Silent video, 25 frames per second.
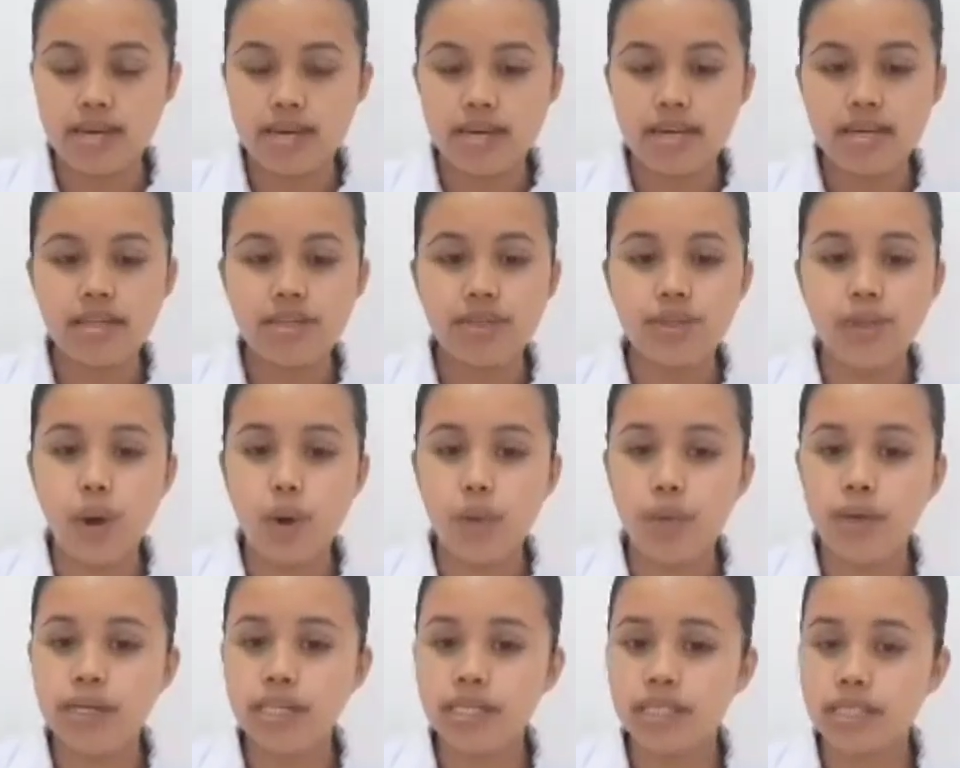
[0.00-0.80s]
In
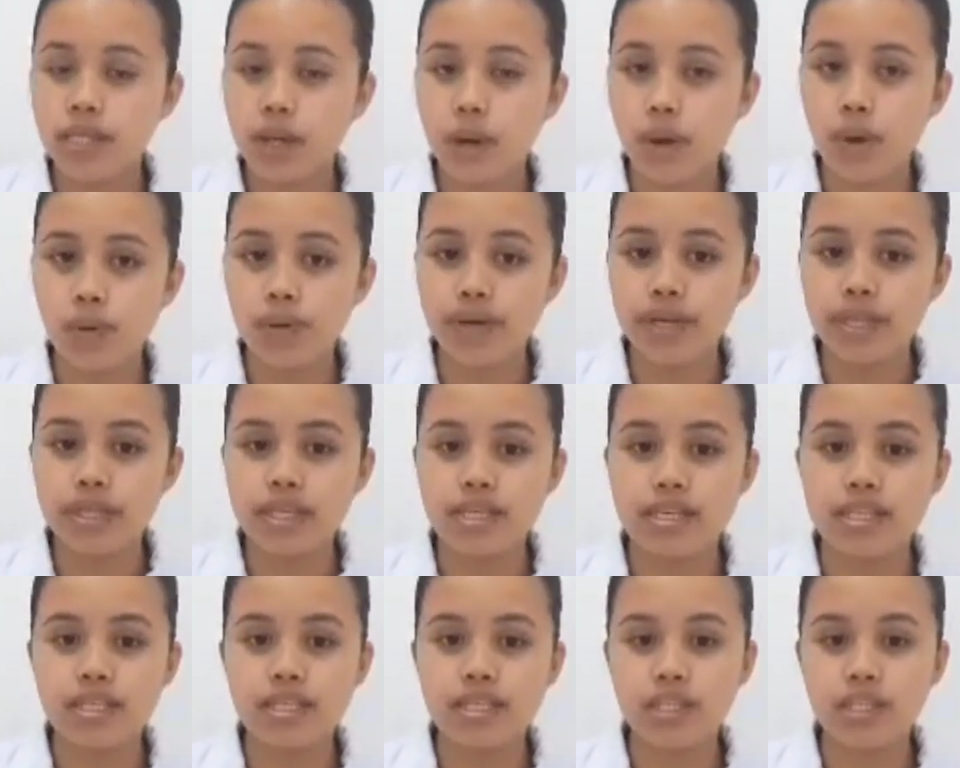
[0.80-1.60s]
doing so, it
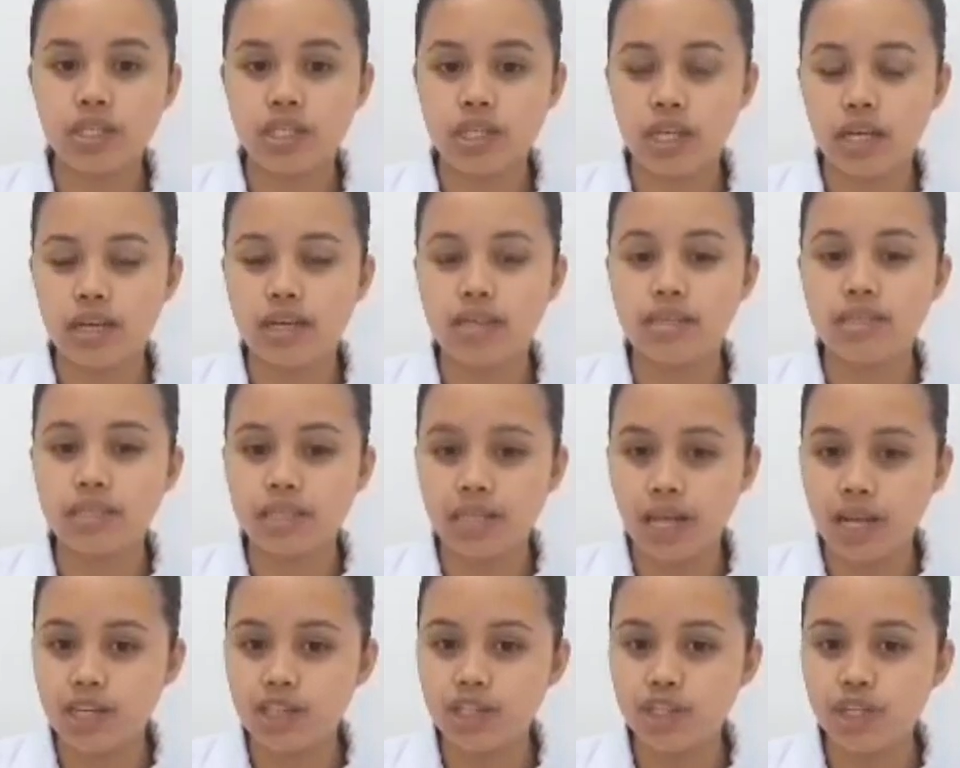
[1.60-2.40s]
is
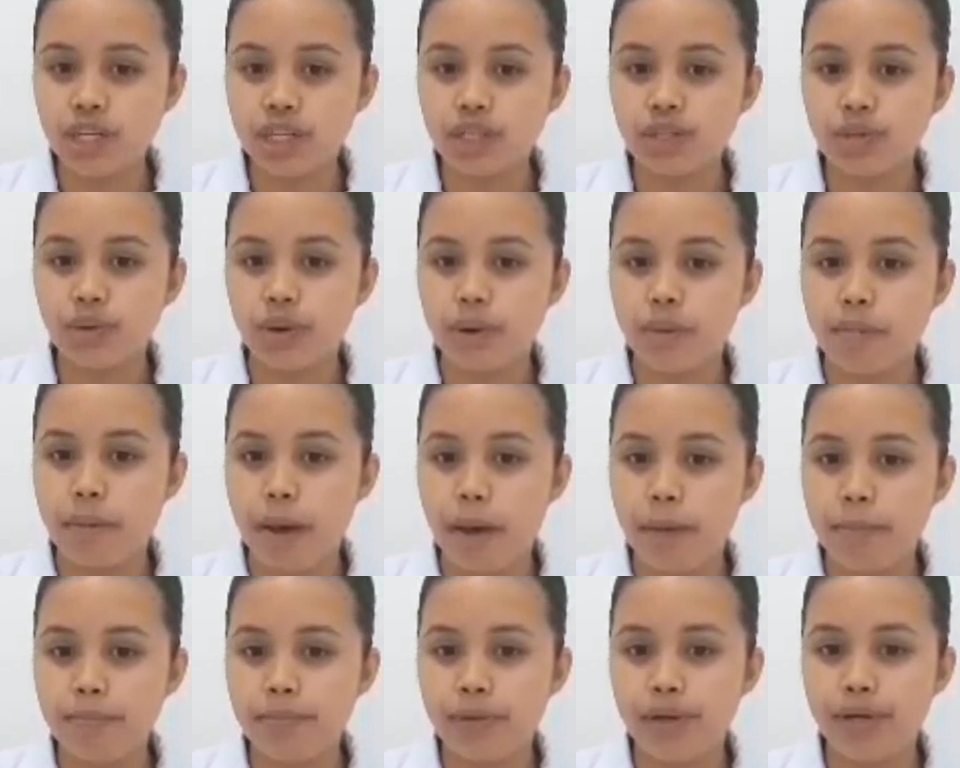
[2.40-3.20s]
essential to
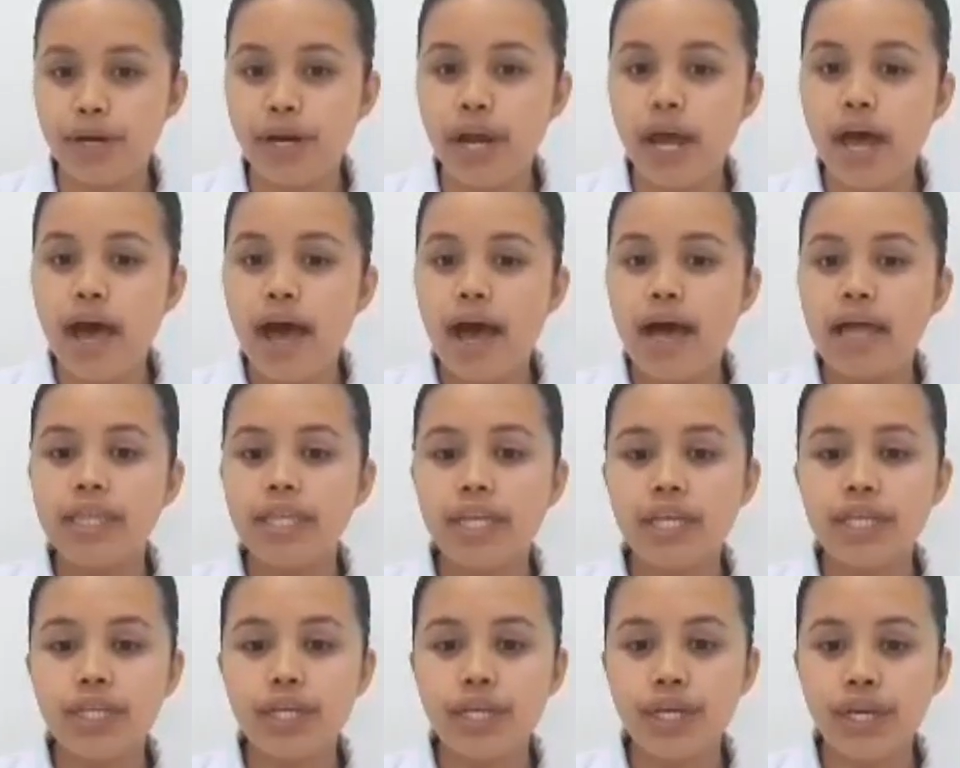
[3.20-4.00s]
remember and
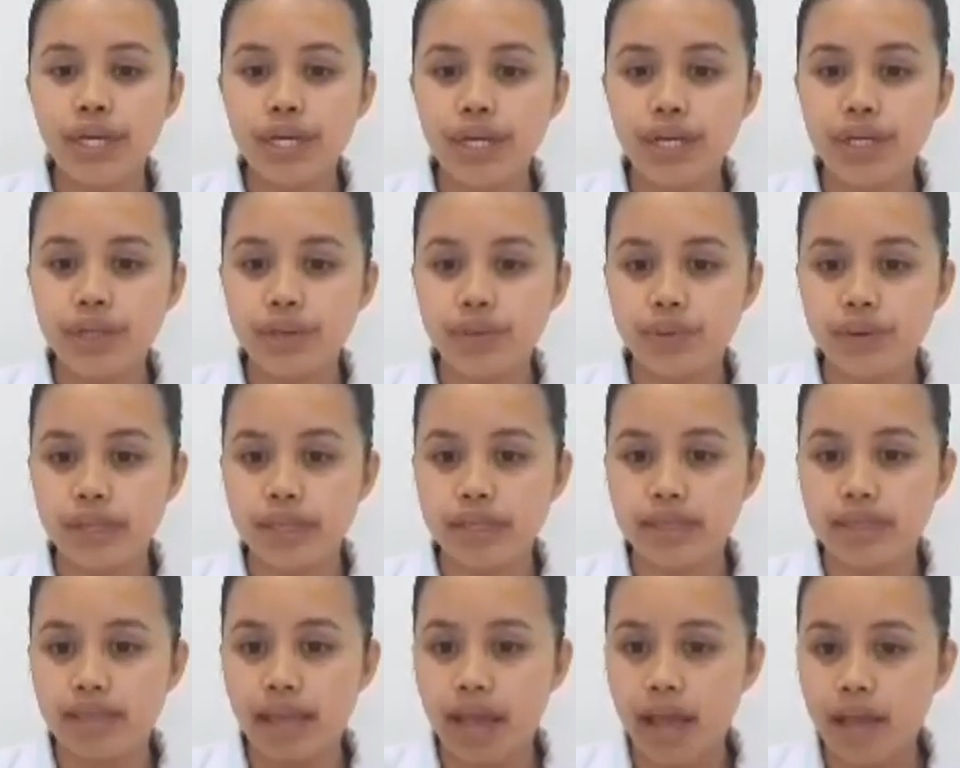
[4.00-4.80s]
adhere to the
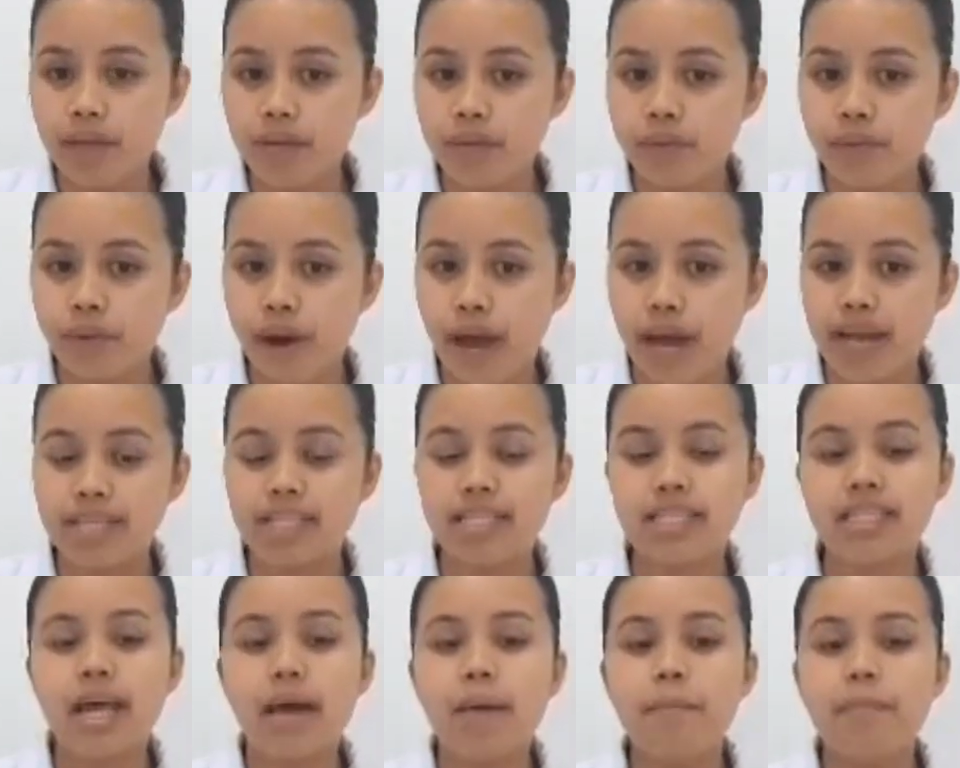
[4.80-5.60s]
10
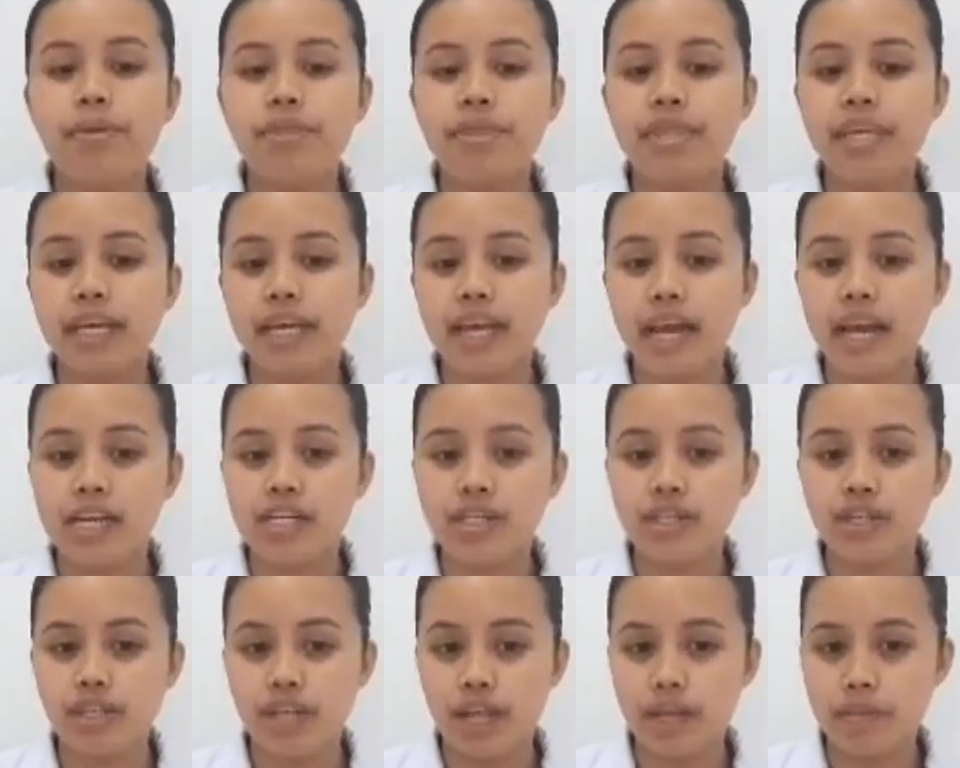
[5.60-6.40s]
rights
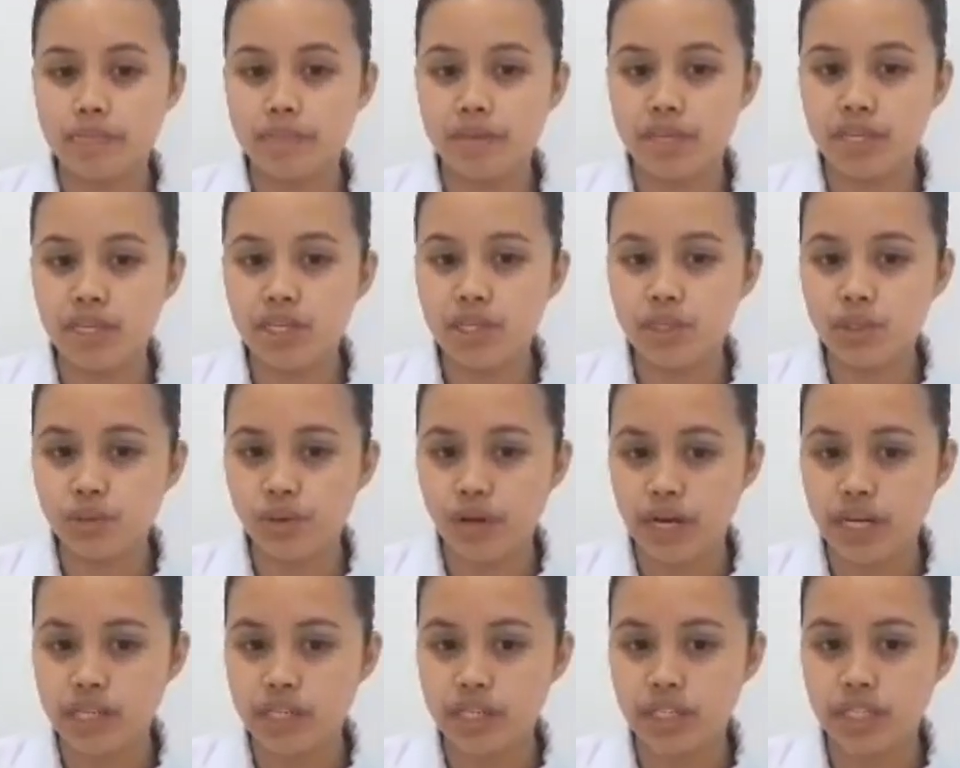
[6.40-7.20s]
medication
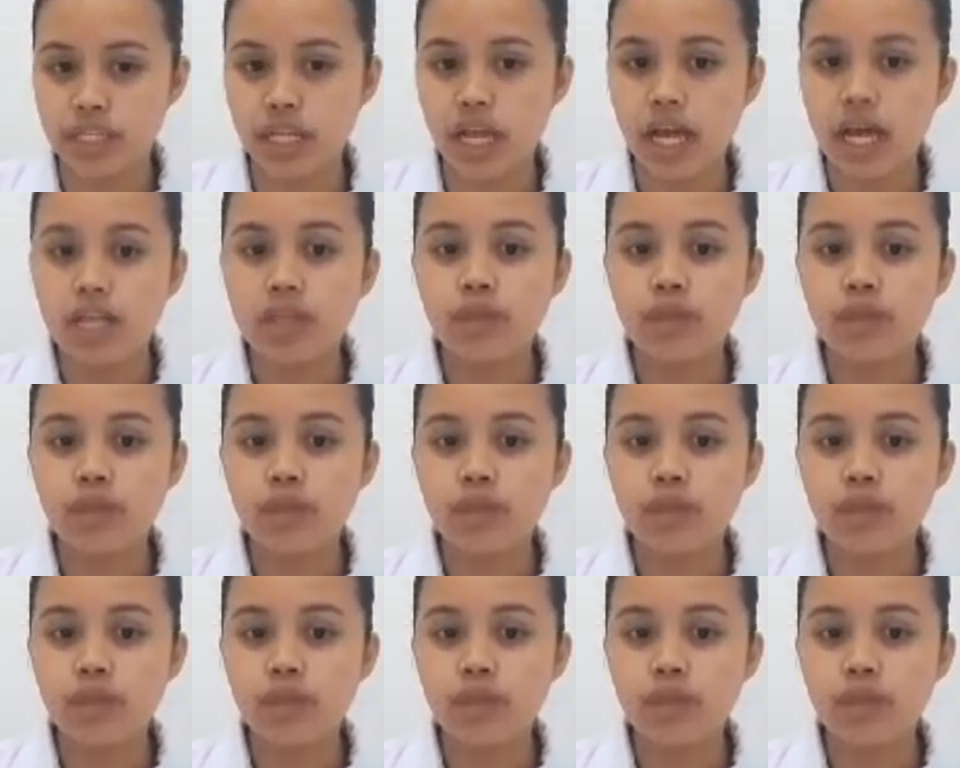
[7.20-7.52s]
administration